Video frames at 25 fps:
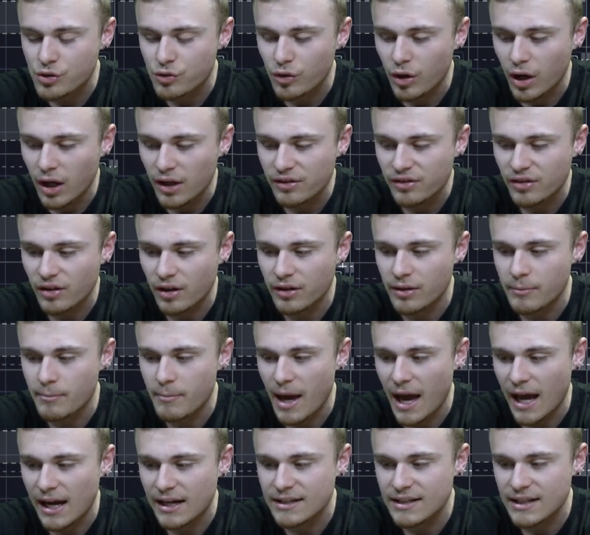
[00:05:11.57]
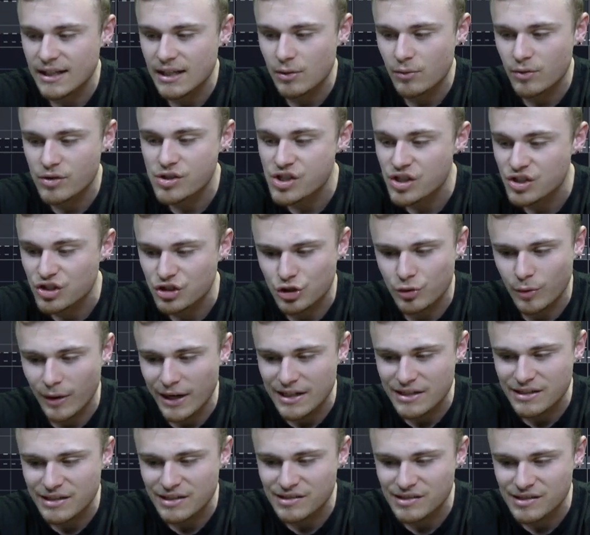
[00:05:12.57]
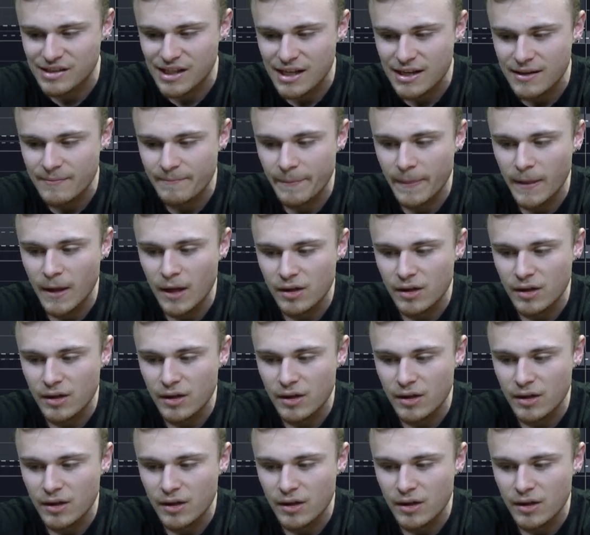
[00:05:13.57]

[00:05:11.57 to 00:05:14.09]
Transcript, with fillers: cross on the MACD, which is great to see.